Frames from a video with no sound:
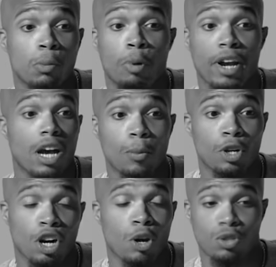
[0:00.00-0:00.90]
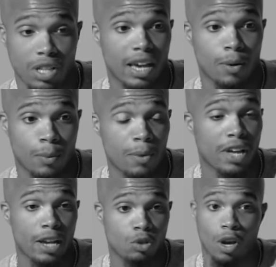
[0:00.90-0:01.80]
to break up with girls. Like when I was
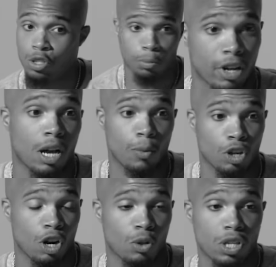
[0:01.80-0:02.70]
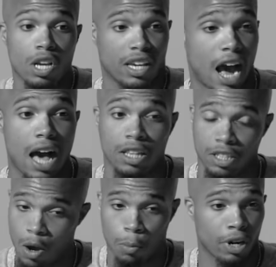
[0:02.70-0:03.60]
in high school, I used to break up with girls.
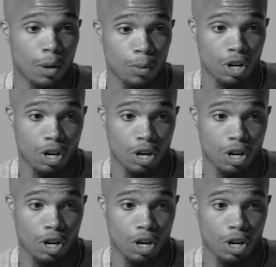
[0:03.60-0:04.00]
College, I would break up with